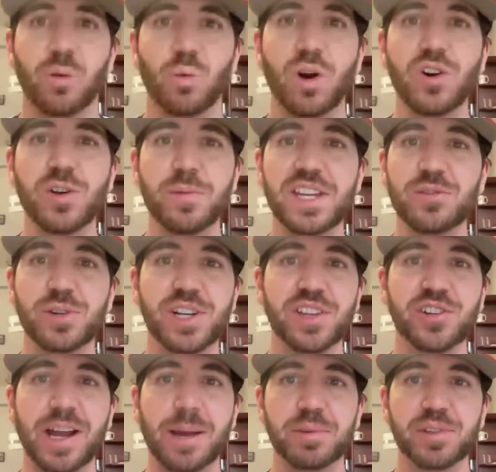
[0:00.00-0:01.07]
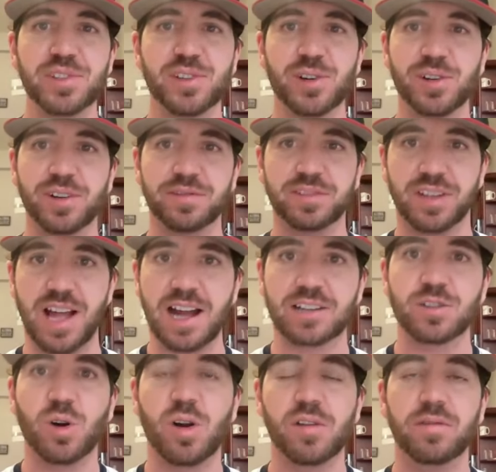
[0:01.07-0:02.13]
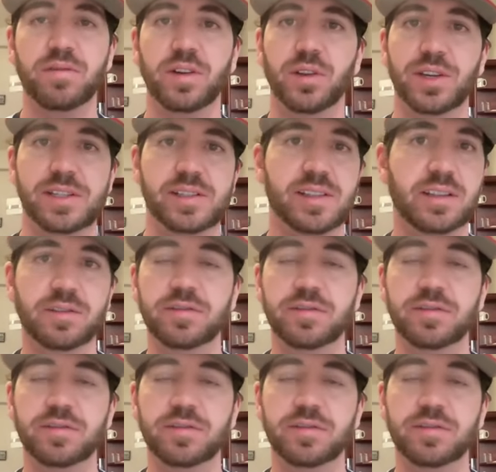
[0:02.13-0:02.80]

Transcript: Welcome into another episode of Locked On Phillies.